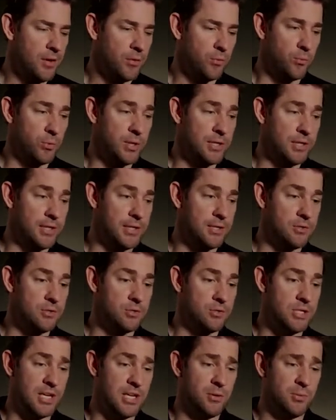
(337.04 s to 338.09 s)
really
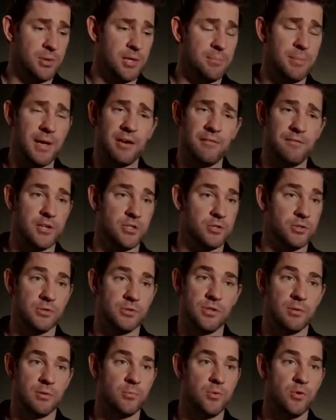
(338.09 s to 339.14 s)
genuinely beneficial
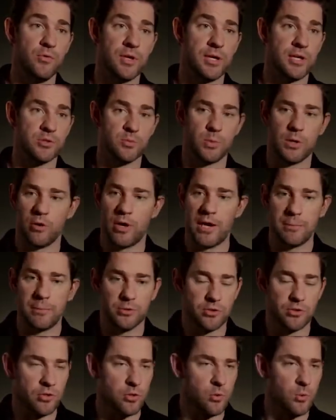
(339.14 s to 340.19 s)
to the movie, because we were
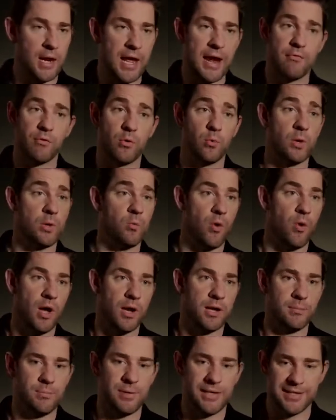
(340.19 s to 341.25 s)
able to do whatever we
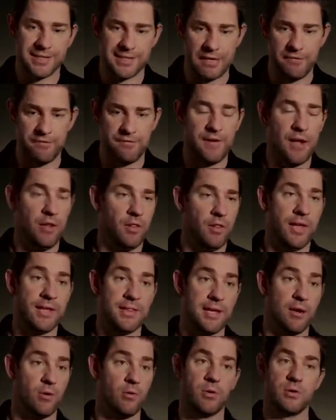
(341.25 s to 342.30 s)
wanted because they felt like
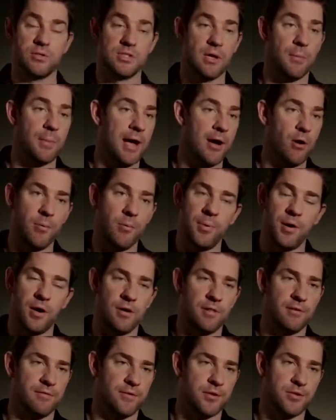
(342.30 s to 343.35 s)
they were somehow a
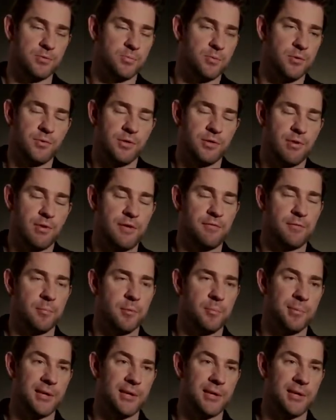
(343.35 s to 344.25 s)
part of the first movie right from the